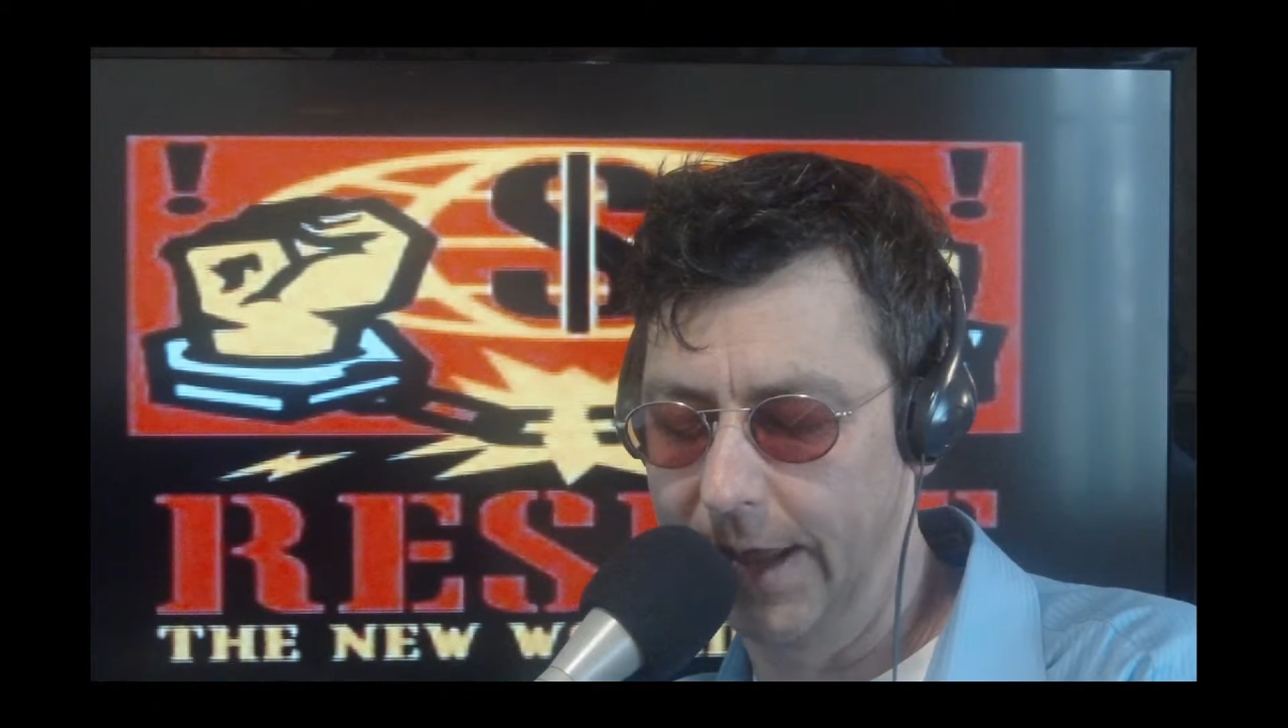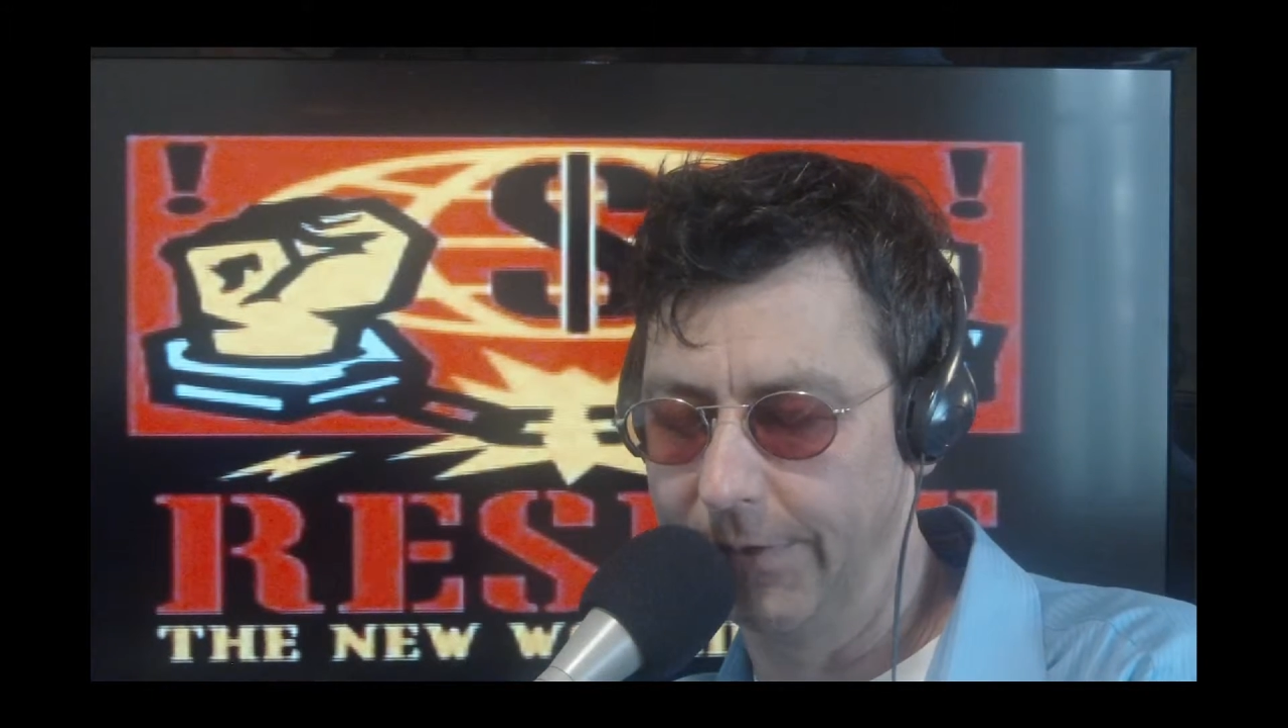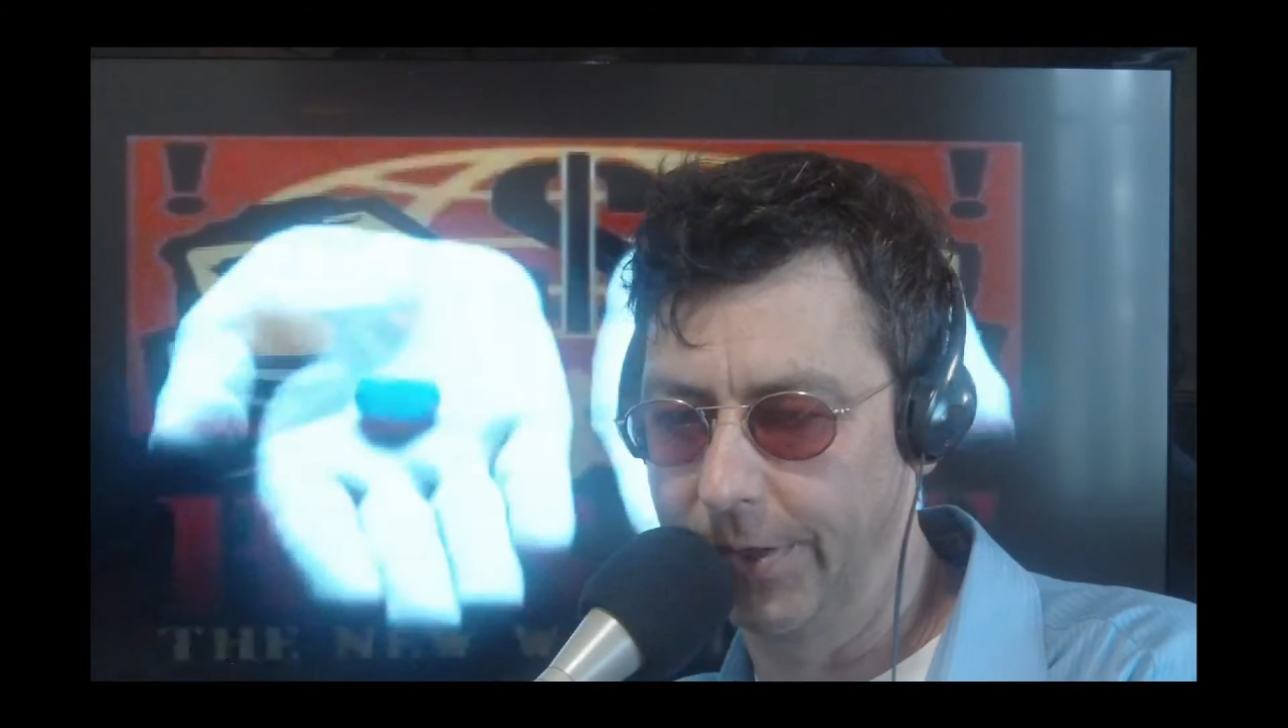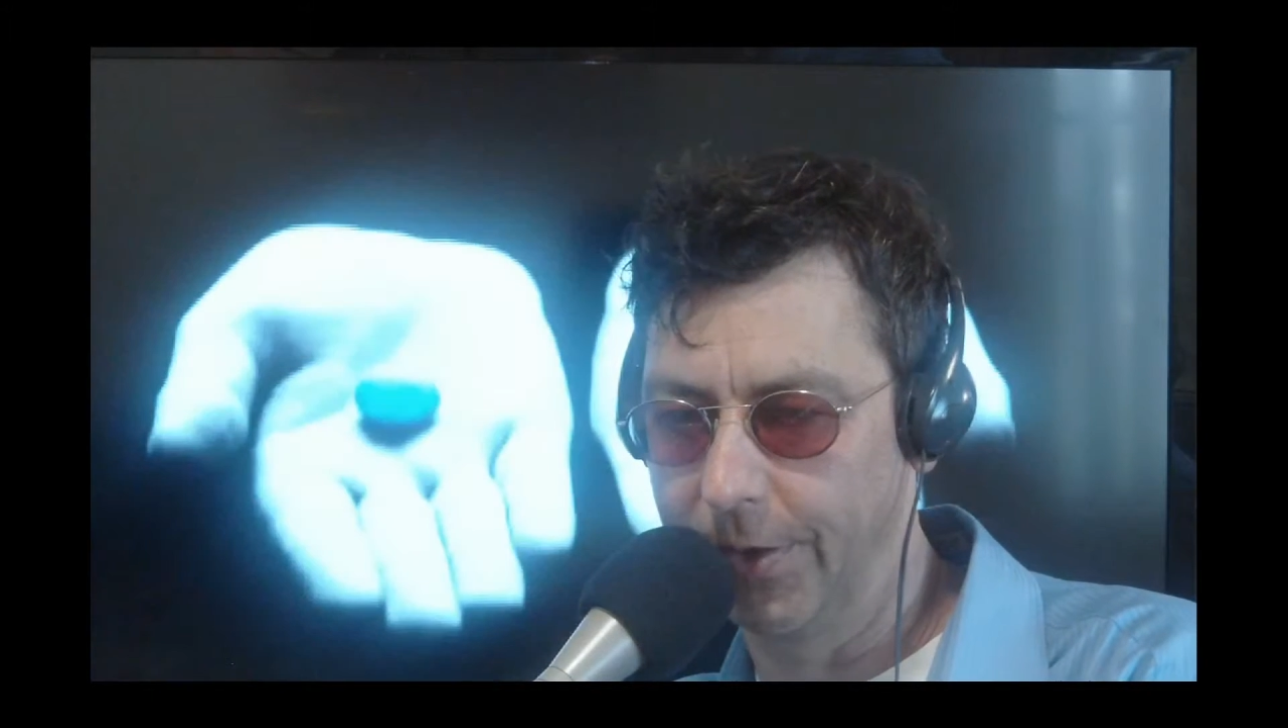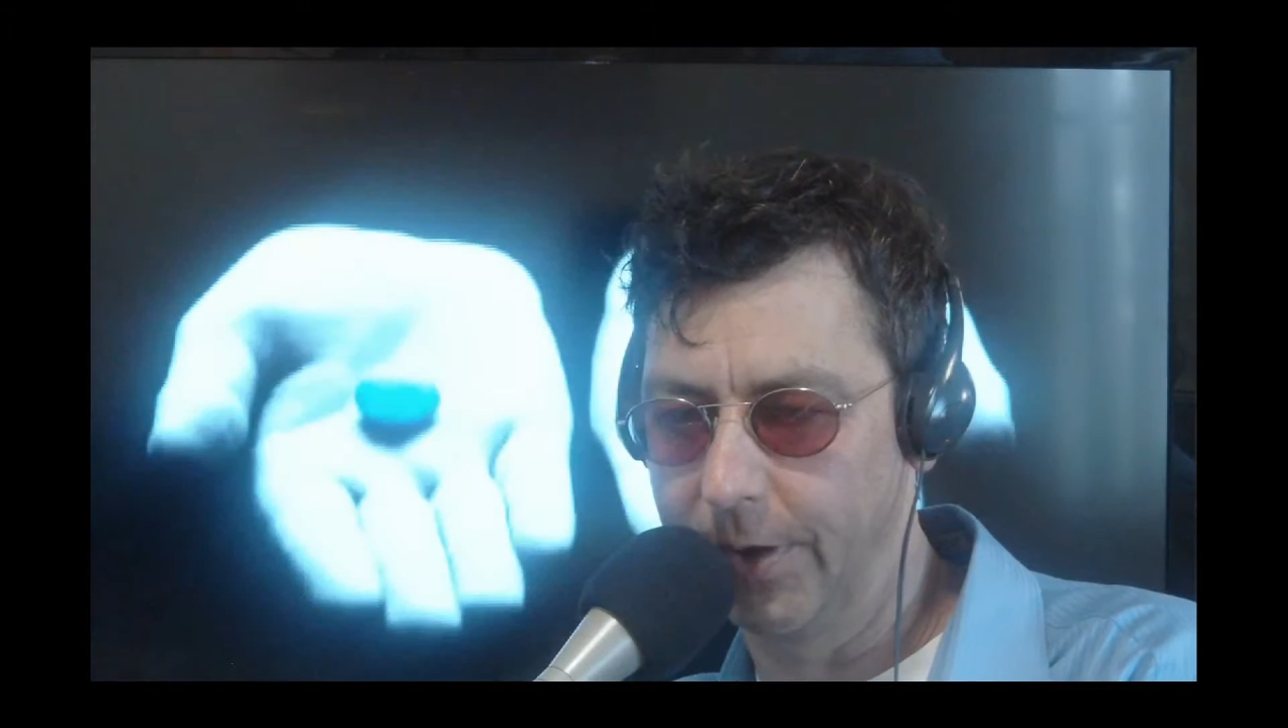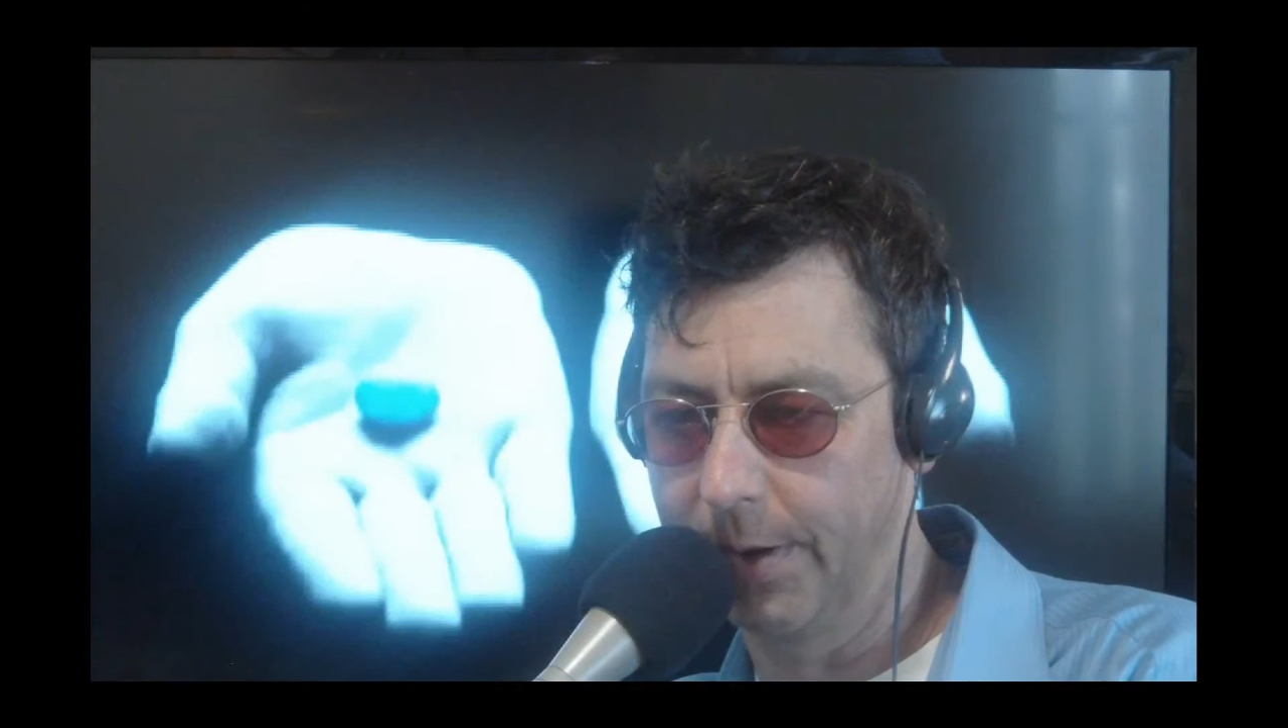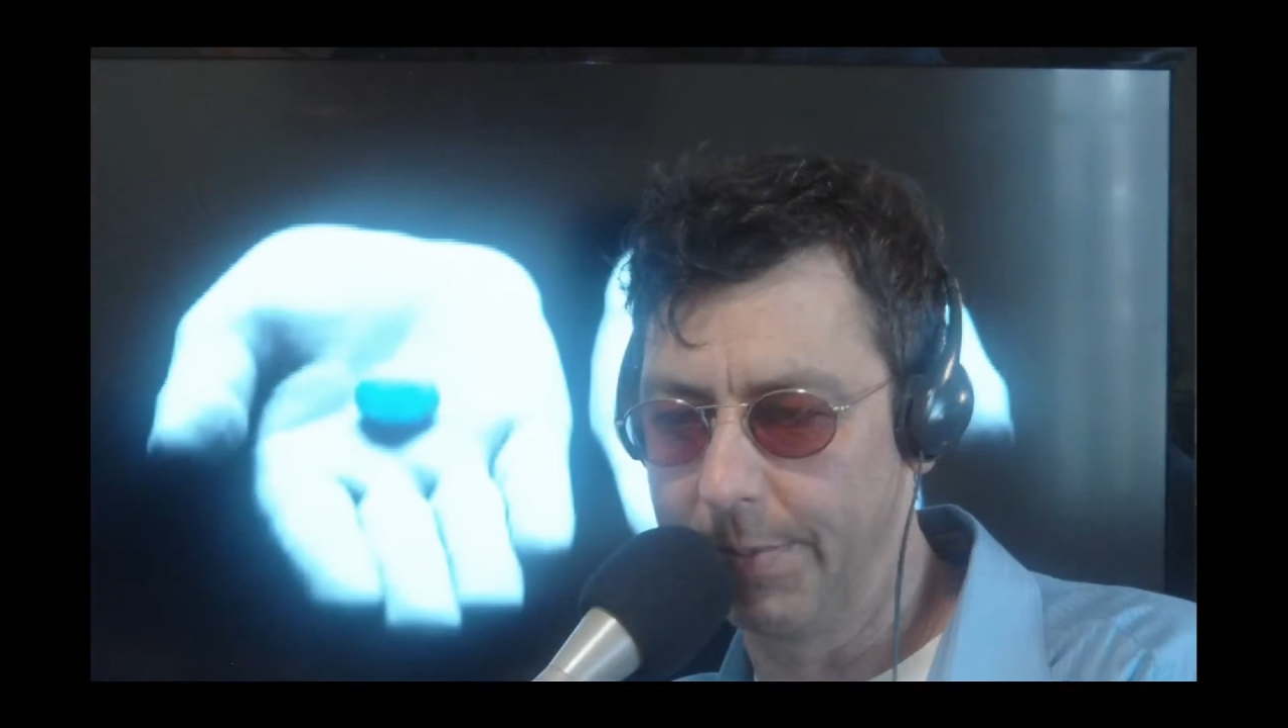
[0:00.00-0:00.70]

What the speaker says: have you thought